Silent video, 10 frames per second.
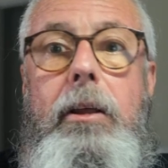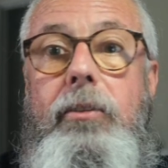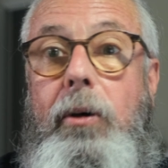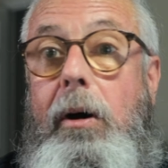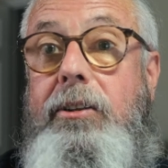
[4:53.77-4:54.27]

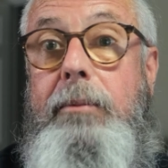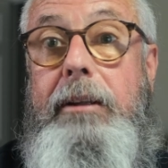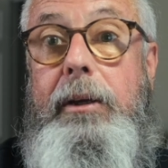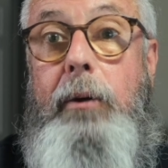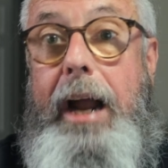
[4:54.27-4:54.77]
So
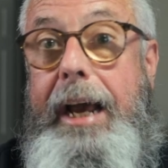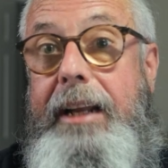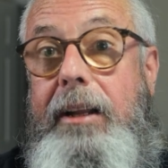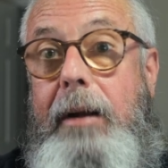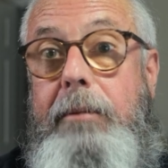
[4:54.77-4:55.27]
ultimately what I
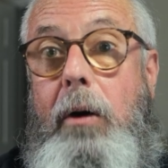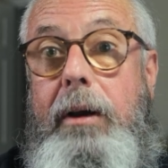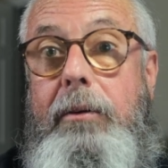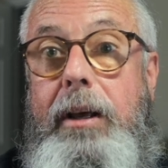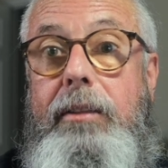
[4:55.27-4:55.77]
ended up
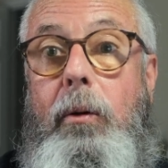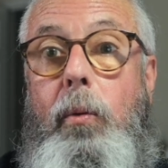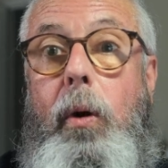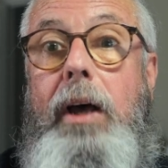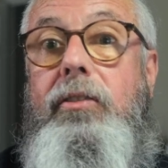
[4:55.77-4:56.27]
going with
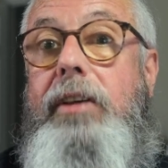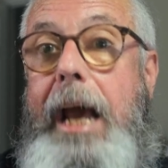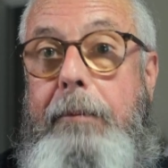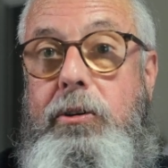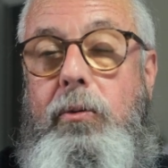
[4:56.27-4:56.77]
was
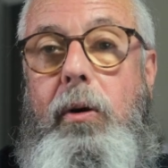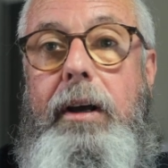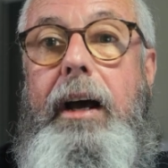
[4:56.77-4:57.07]
Capture One.